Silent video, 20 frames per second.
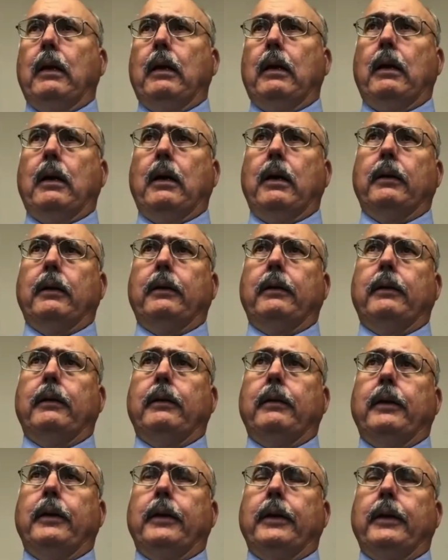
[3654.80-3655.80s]
Uh, mm.
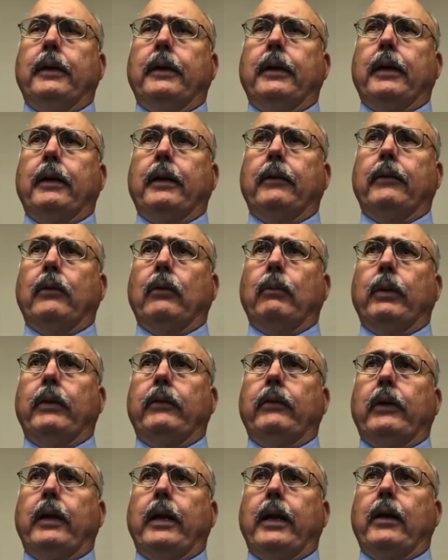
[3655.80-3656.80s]
the, and so we
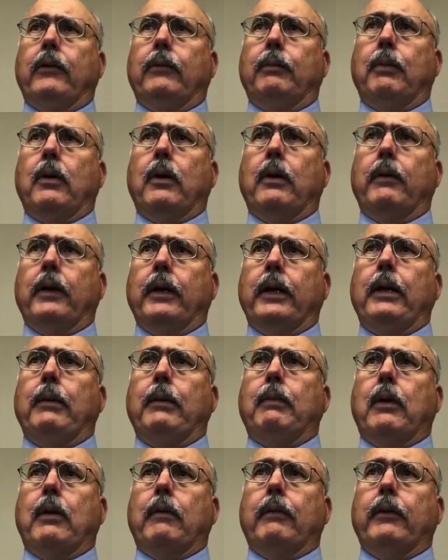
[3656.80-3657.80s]
see that as part, a key
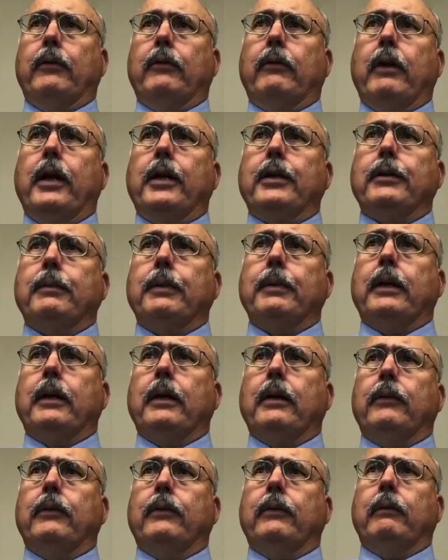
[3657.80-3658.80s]
part of our strategy,
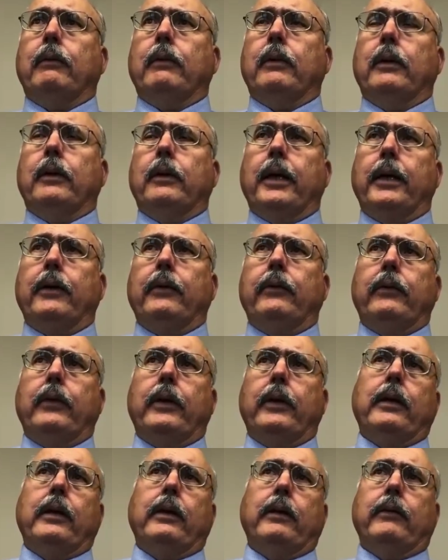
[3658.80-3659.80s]
because the legacy
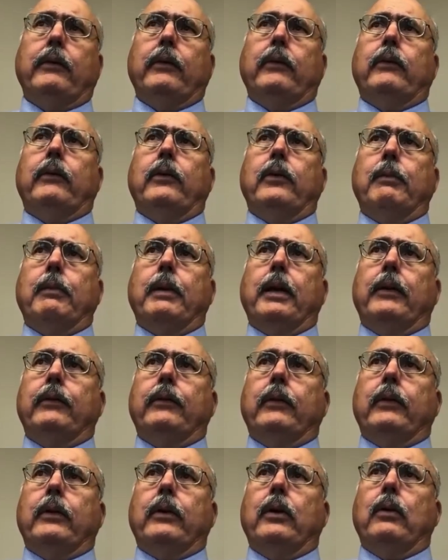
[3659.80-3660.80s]
that exists in New
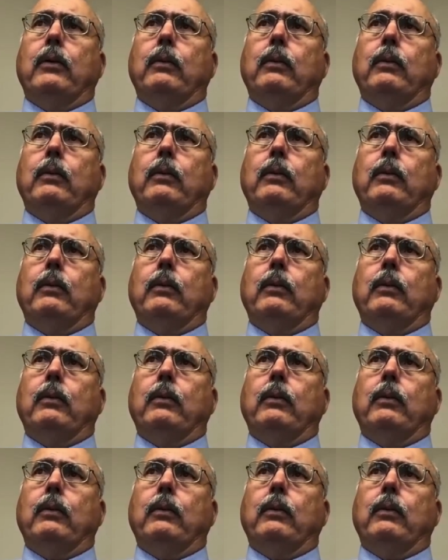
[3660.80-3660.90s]
Mexico